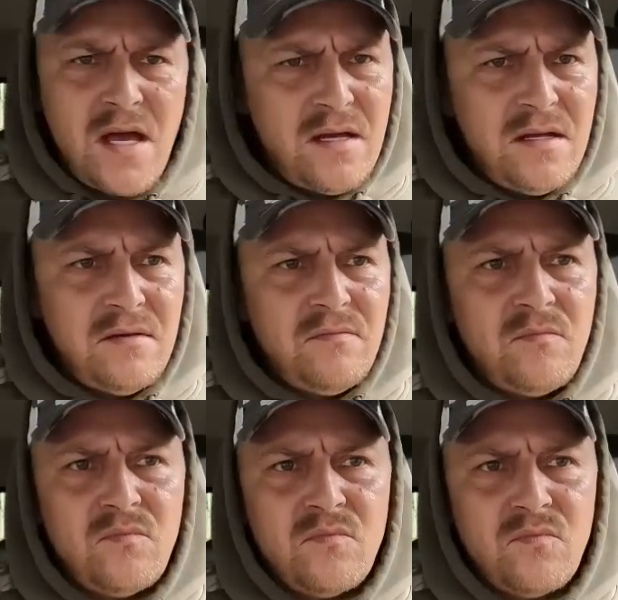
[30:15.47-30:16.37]
and then
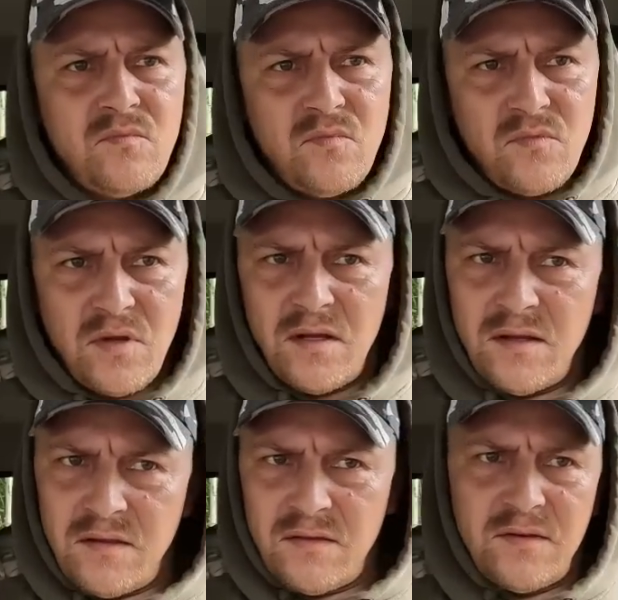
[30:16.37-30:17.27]

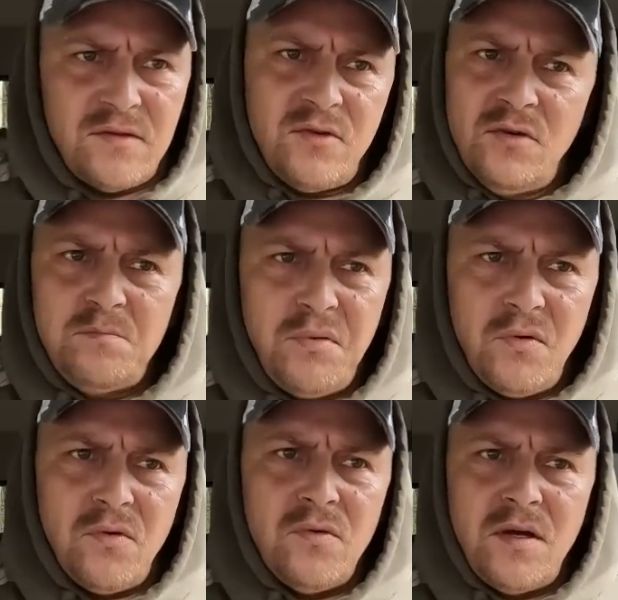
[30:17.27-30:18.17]
the the third
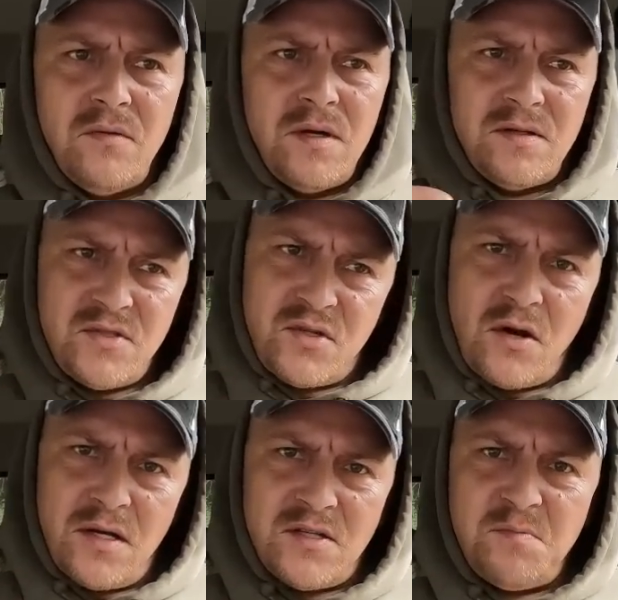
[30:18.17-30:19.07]
pull it, it
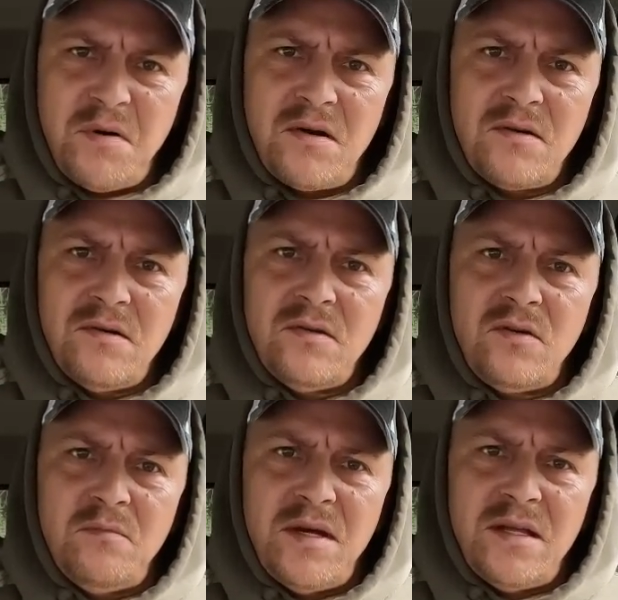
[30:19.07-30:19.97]
start it sputtered a
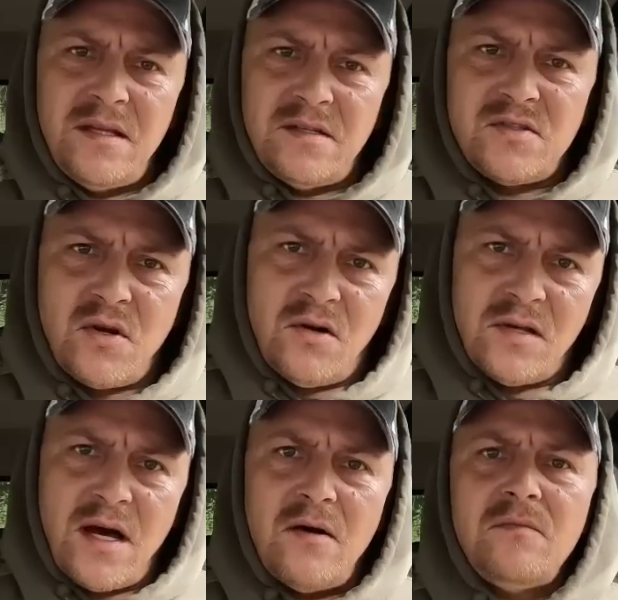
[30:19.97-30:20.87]
little bit and then
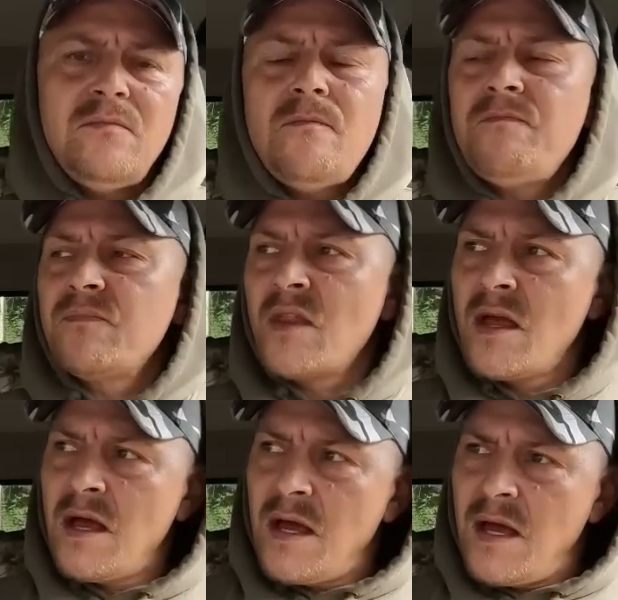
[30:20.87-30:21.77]
stalled out,
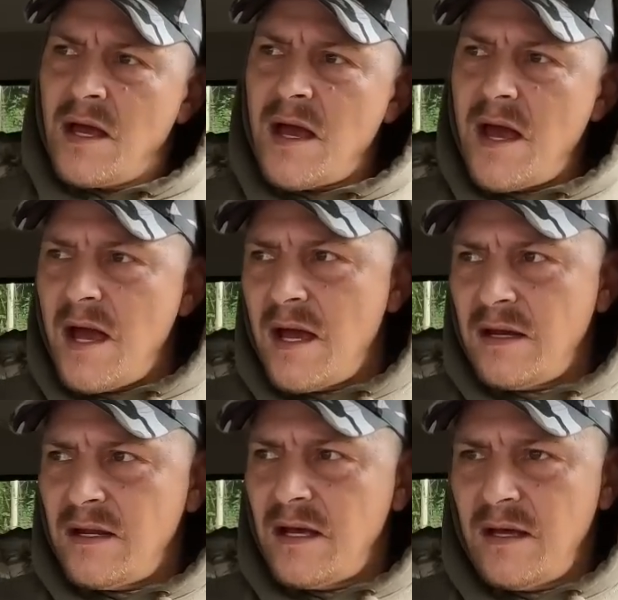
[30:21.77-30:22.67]

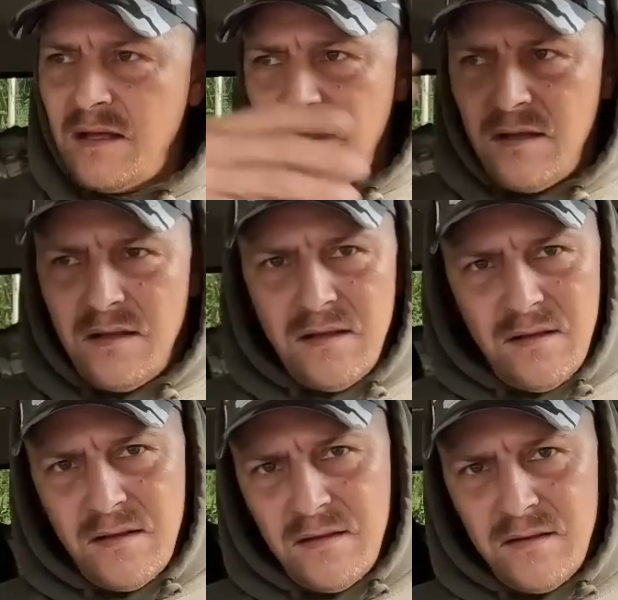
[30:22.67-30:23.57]
and
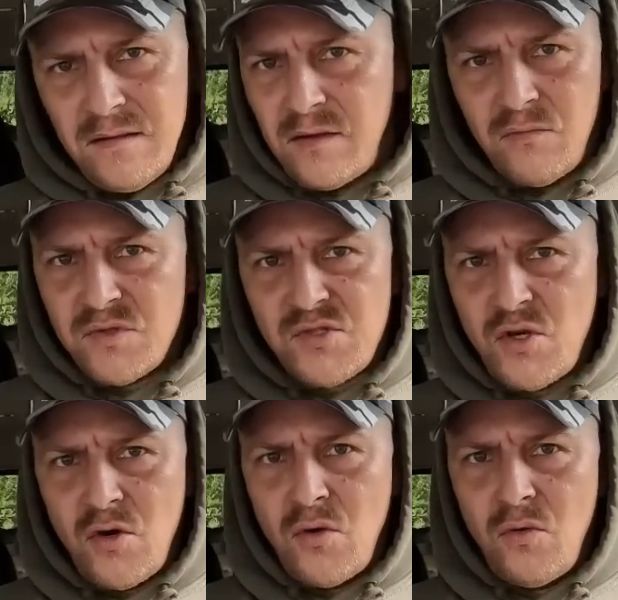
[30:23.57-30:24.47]
there was
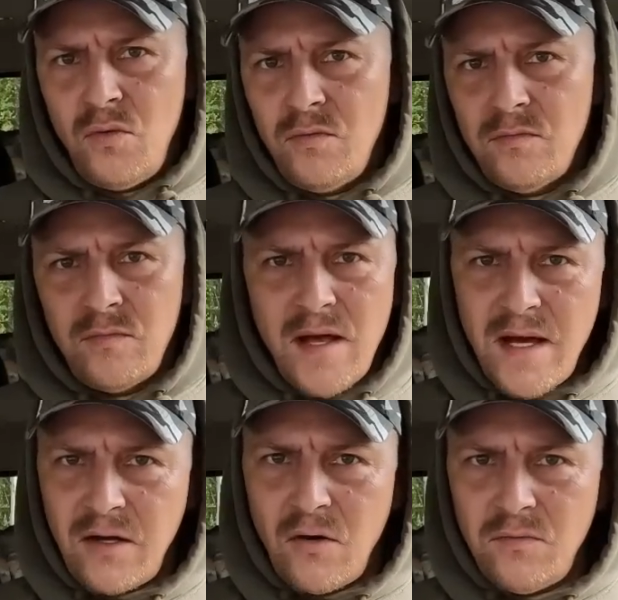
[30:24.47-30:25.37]
no
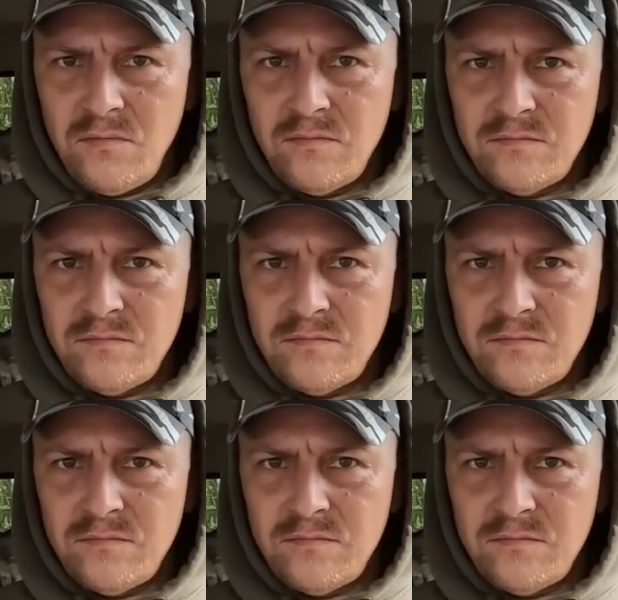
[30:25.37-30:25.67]
echo.